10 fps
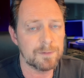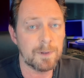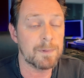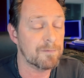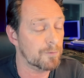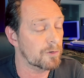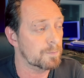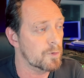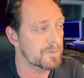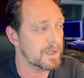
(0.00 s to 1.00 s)
But my first
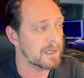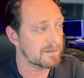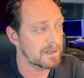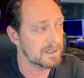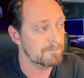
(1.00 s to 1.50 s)
movie, actually,